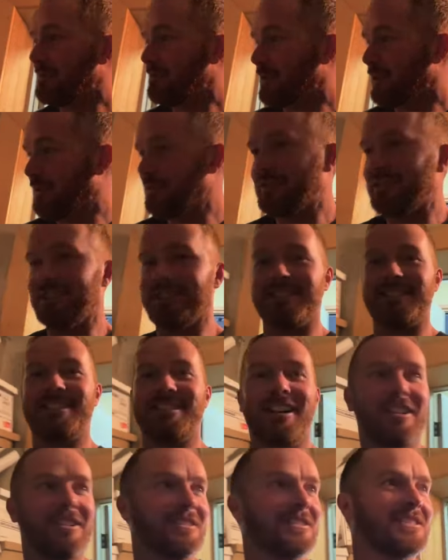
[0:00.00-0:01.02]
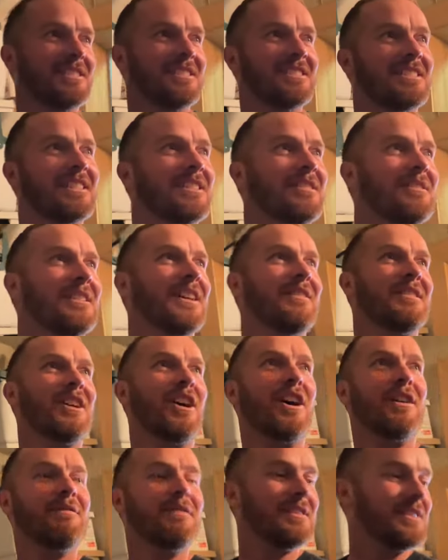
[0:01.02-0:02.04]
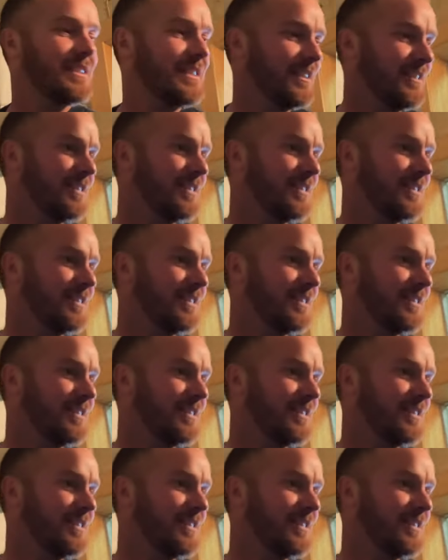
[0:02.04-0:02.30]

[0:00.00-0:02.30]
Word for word: moved to the cellar since I don't have an office here